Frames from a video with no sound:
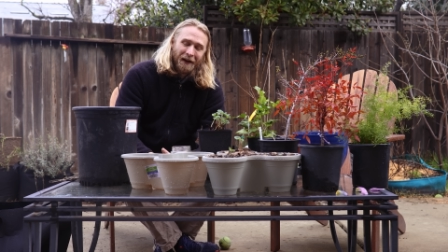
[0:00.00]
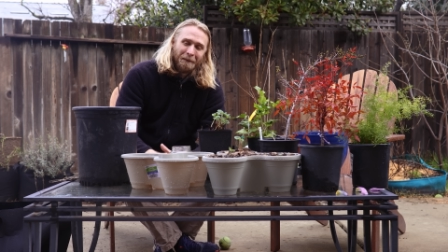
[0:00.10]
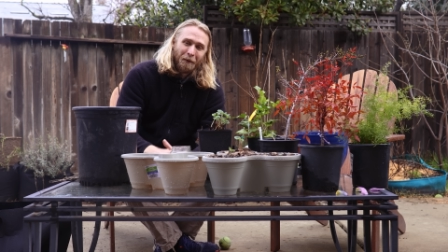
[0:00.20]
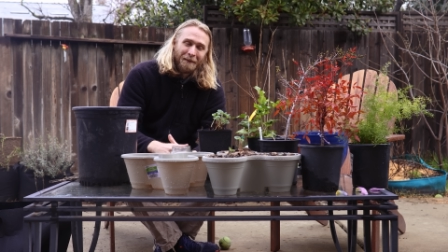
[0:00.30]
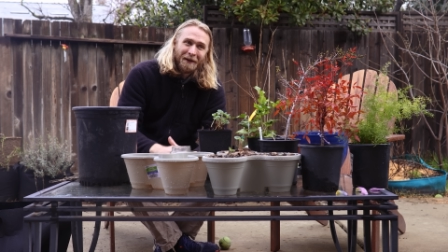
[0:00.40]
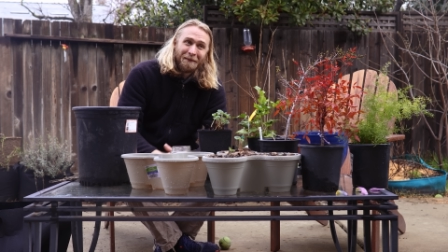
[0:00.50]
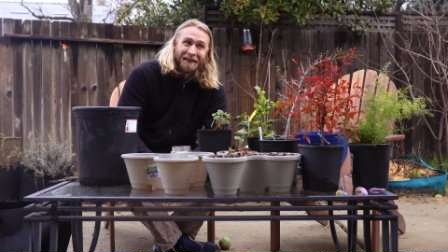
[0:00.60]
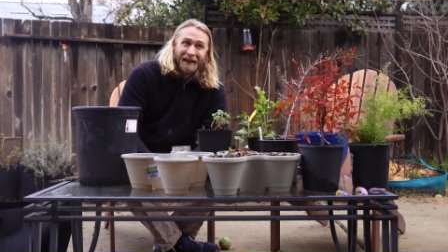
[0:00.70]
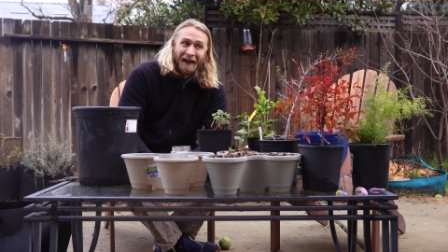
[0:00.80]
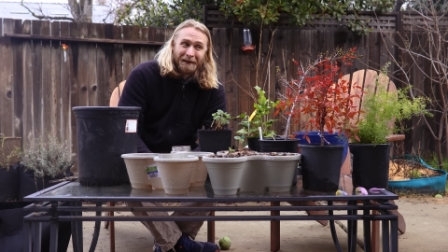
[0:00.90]
And what I mean by
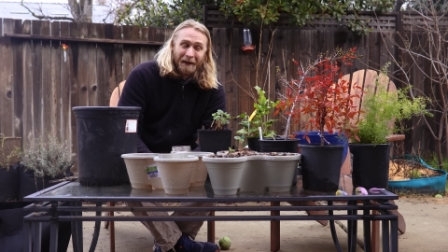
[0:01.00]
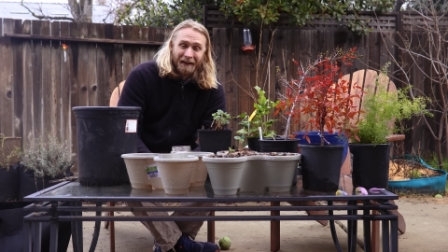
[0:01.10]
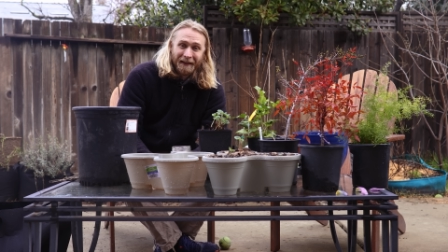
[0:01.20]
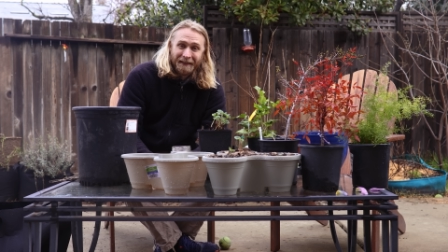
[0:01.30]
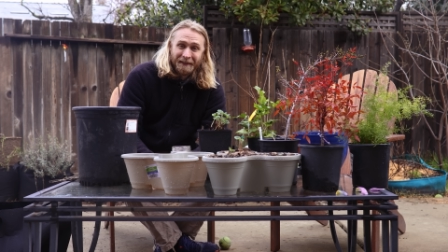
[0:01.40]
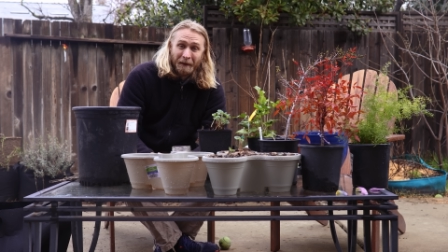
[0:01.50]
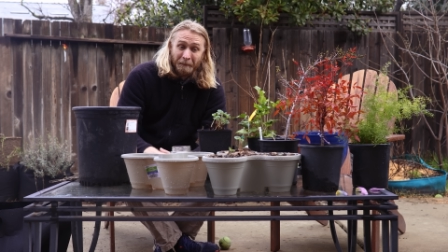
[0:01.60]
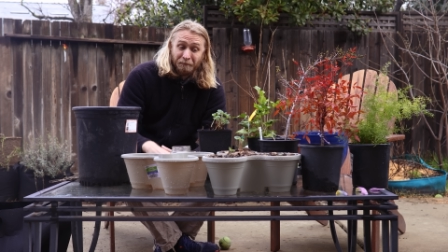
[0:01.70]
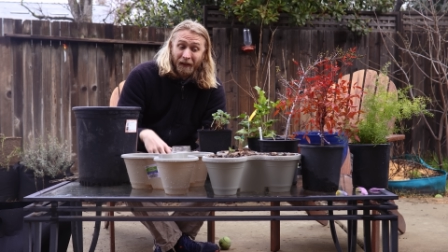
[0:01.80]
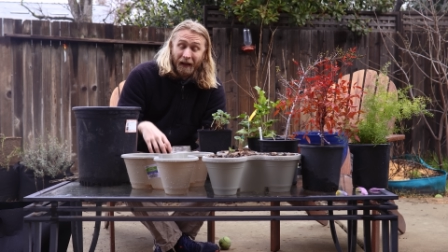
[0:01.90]
that is
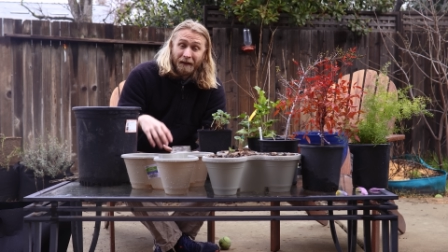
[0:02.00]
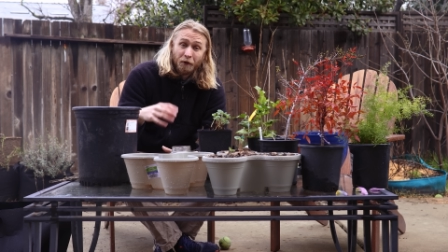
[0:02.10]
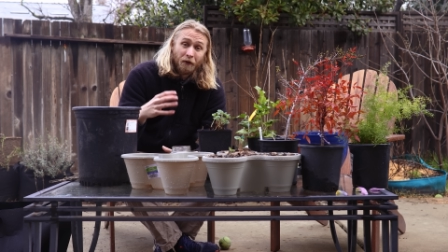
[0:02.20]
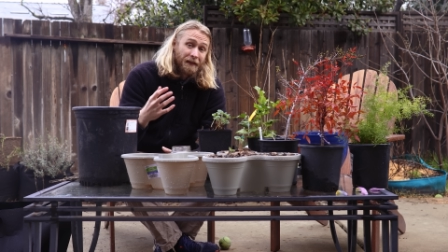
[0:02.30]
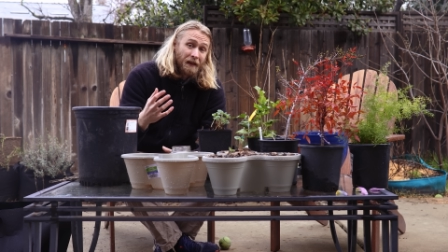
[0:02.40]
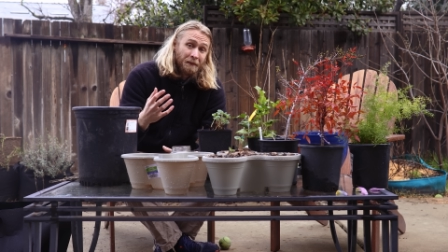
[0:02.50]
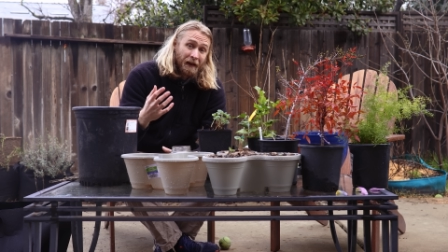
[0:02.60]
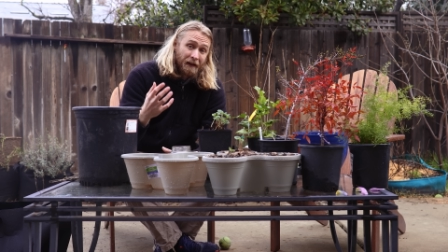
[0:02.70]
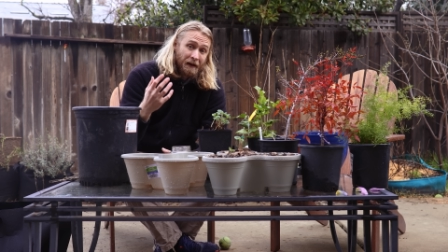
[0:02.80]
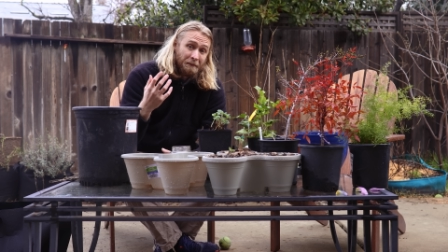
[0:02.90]
if you let them
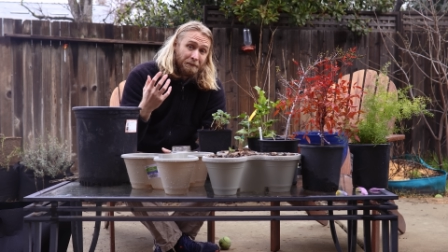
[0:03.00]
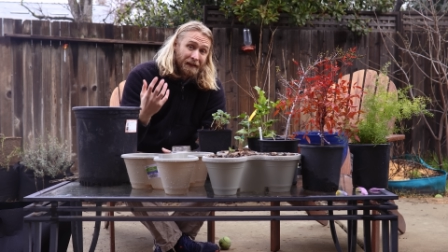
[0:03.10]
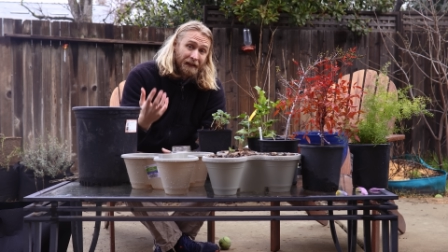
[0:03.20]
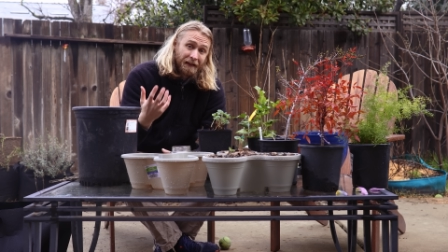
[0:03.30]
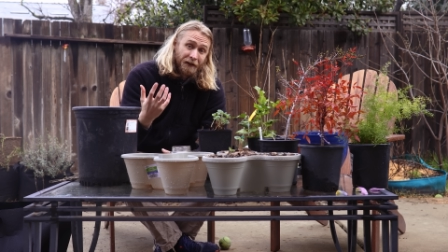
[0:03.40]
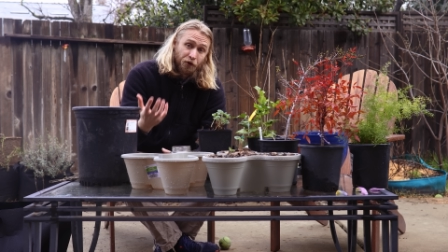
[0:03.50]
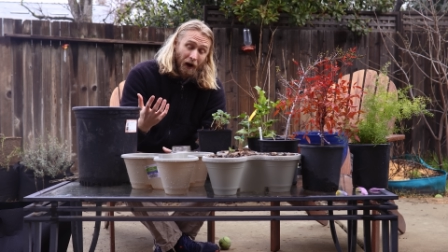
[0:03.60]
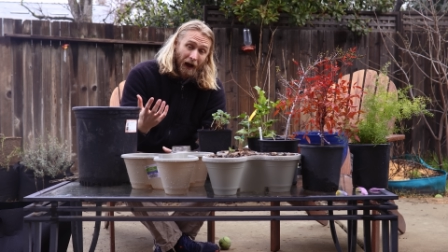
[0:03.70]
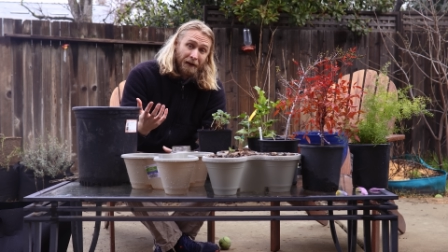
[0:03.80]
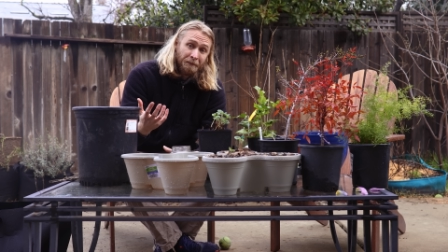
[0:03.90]
get completely
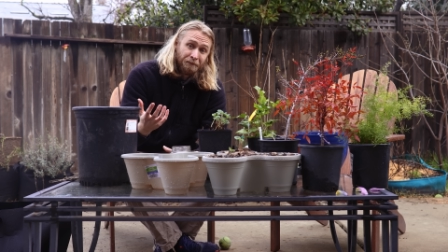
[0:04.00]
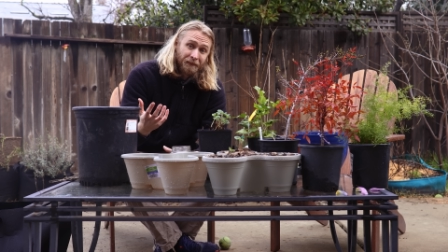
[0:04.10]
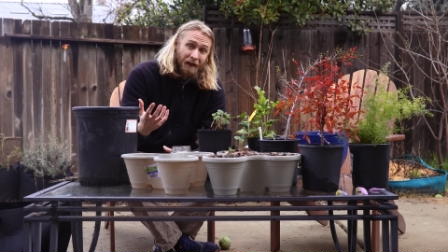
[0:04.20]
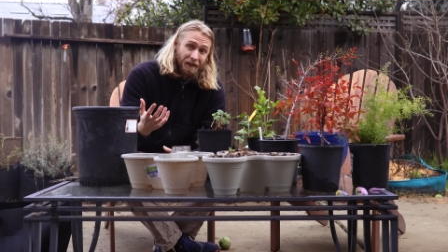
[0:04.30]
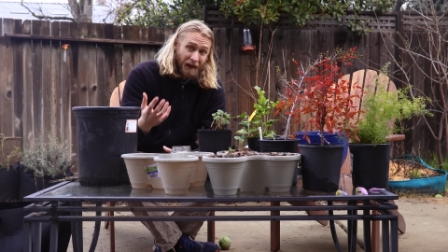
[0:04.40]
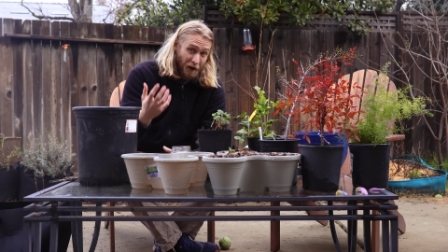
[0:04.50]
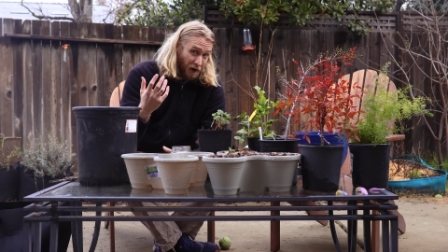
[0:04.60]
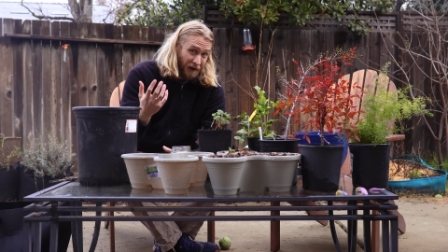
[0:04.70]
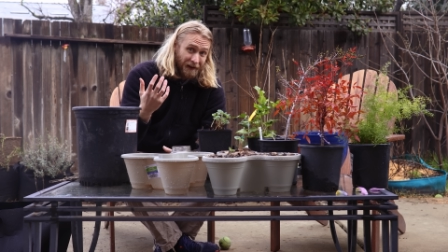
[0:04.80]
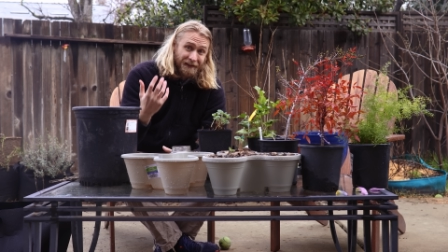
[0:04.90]
dry, they
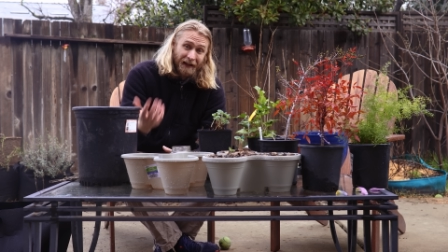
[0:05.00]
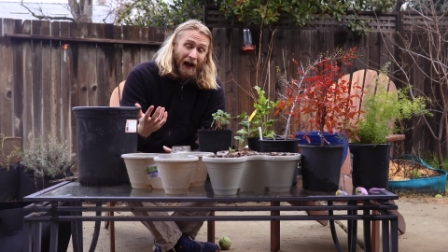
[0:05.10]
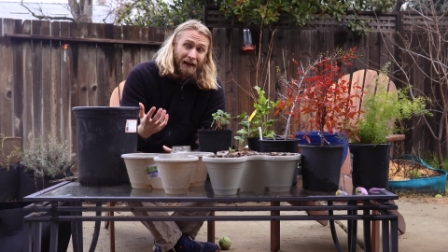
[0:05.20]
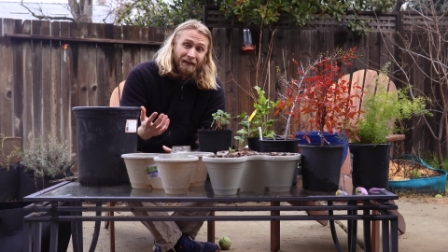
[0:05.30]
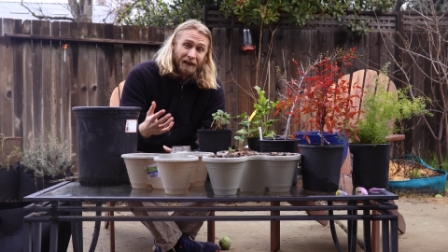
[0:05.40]
are gonna die.